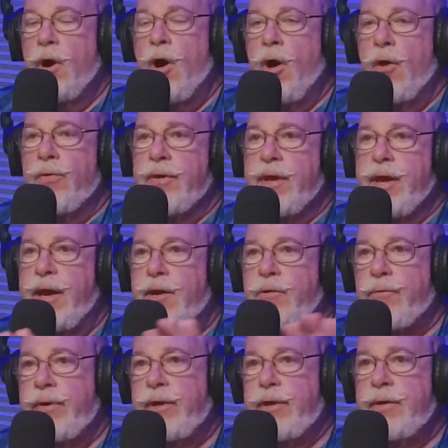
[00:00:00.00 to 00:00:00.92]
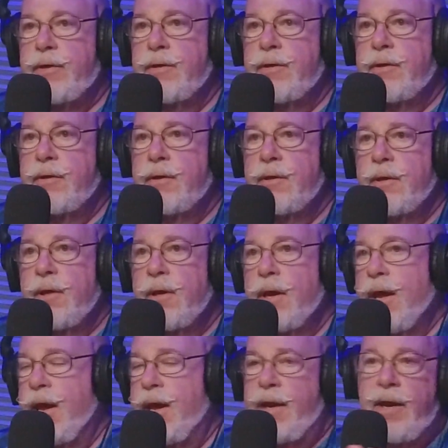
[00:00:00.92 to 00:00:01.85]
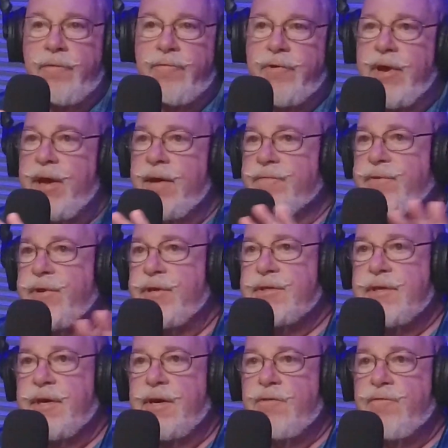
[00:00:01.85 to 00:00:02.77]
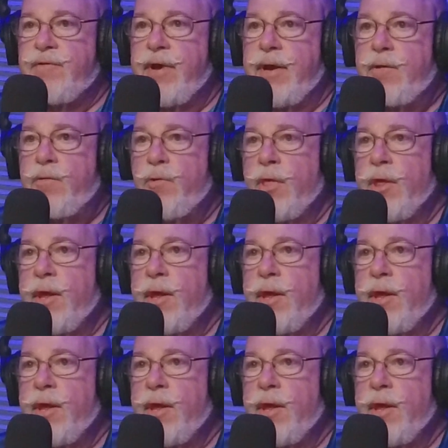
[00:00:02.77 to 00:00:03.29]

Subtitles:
all the catering at every FSA event.